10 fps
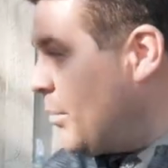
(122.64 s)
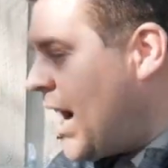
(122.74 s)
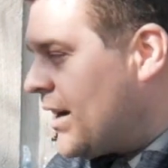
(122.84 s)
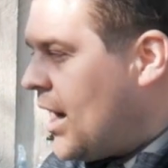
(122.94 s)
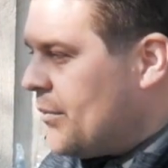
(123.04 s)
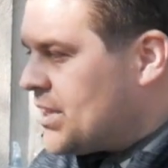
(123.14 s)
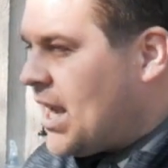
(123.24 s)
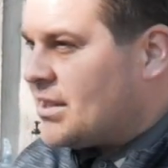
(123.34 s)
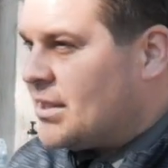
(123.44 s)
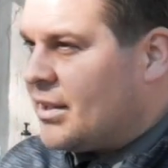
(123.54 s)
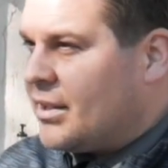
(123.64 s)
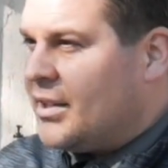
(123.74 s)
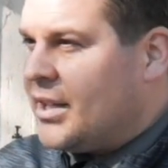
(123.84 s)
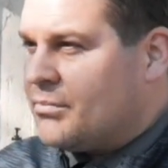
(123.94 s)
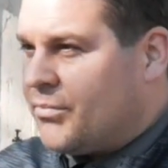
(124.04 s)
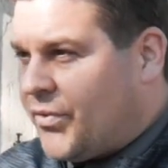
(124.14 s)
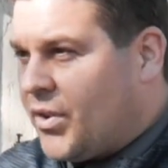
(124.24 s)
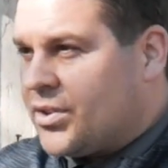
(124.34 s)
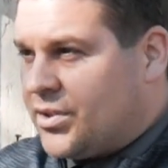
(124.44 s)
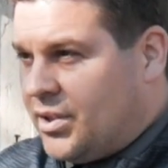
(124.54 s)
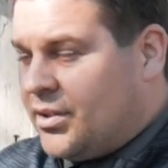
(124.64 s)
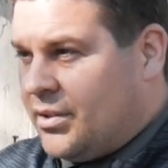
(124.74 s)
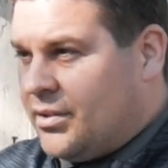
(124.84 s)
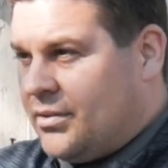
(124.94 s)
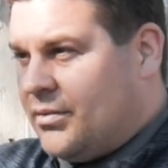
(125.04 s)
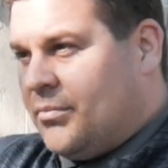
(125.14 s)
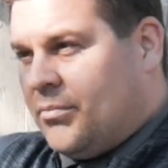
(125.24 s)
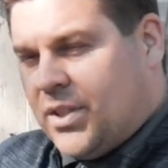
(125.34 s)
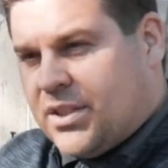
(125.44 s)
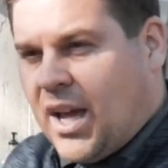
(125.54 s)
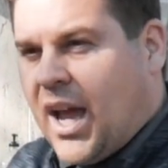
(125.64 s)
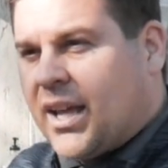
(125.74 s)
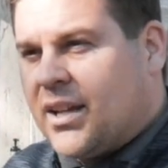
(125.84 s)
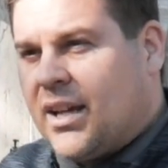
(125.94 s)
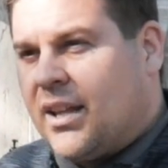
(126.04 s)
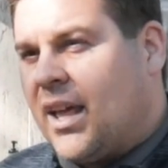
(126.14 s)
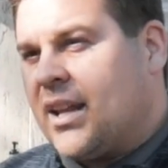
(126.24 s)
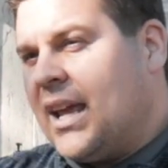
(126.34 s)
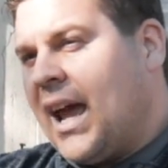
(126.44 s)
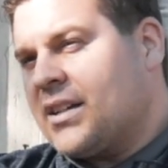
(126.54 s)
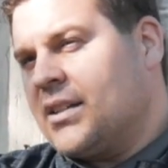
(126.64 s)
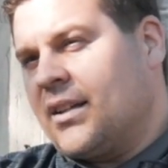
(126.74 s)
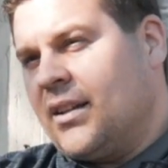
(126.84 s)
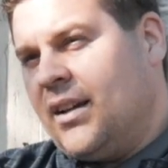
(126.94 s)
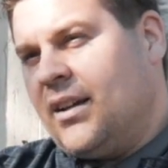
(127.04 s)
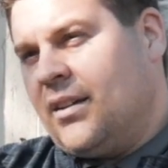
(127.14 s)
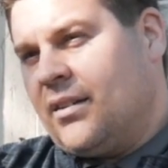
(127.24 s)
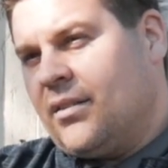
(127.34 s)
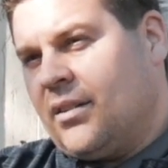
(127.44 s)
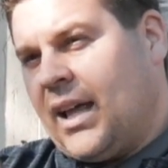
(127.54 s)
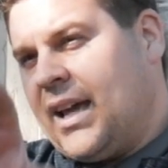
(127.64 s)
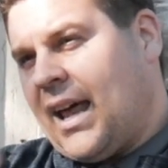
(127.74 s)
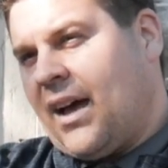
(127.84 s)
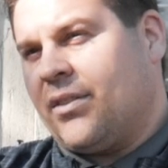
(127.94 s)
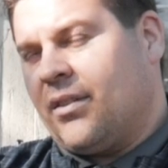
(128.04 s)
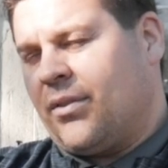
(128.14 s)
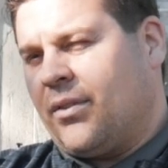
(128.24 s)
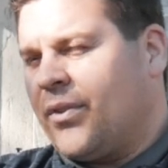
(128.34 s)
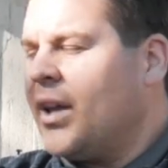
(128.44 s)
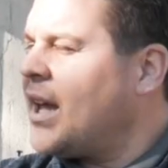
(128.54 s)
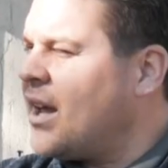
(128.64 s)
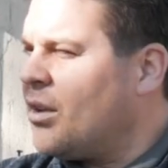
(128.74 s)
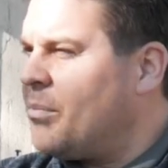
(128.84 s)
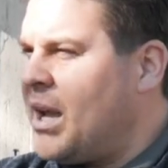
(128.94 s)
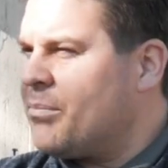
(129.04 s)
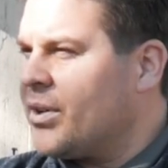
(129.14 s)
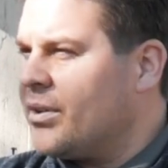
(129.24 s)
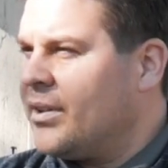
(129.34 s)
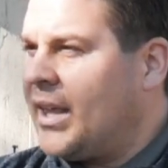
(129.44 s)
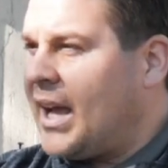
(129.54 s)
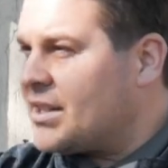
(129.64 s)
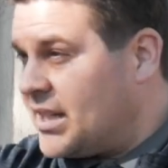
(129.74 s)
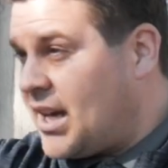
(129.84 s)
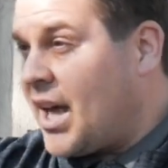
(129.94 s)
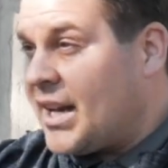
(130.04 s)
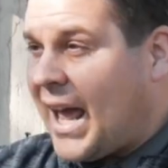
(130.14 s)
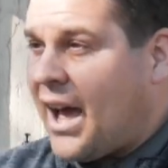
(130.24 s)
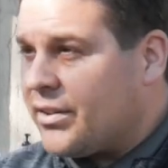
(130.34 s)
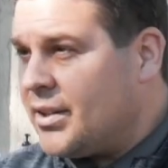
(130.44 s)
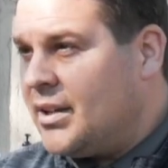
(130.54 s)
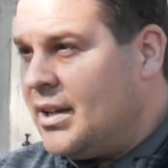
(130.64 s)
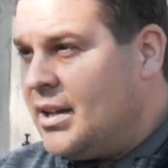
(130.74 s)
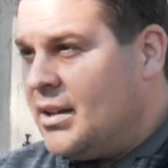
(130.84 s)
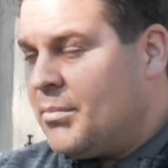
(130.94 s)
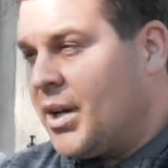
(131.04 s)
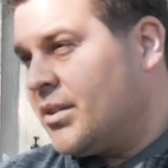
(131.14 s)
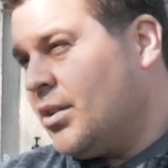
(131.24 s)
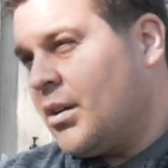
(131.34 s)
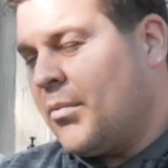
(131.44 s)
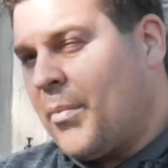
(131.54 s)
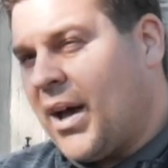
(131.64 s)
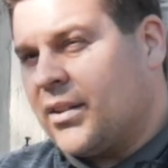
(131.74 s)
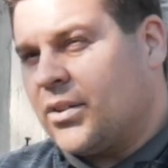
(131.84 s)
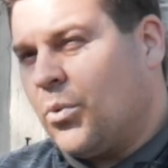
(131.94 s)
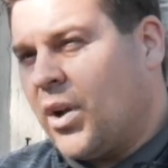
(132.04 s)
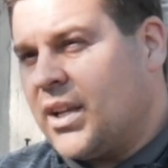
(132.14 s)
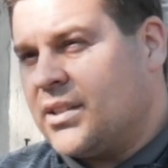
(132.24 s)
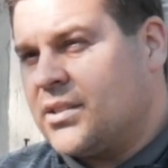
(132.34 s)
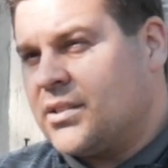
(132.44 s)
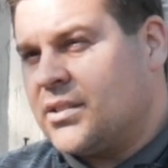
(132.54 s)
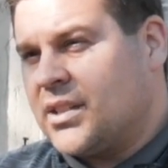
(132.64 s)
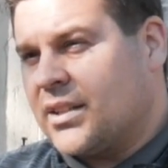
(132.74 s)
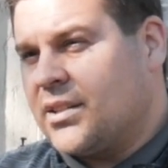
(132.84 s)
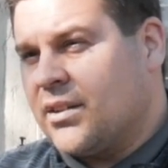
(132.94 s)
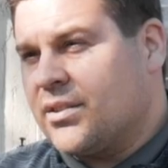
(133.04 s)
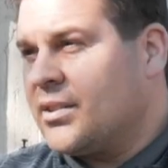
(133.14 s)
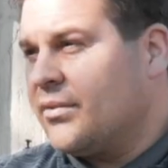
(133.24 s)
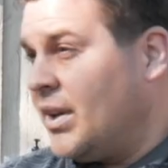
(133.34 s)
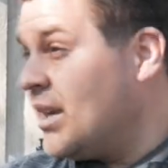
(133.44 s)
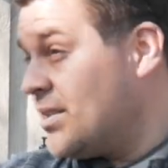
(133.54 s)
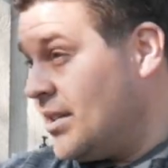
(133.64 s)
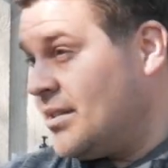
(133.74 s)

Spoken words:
back nine was actually his first design, and then he actually laid out the front nine on paper, and they actually cut it out. But it took him about 26 years to finish it.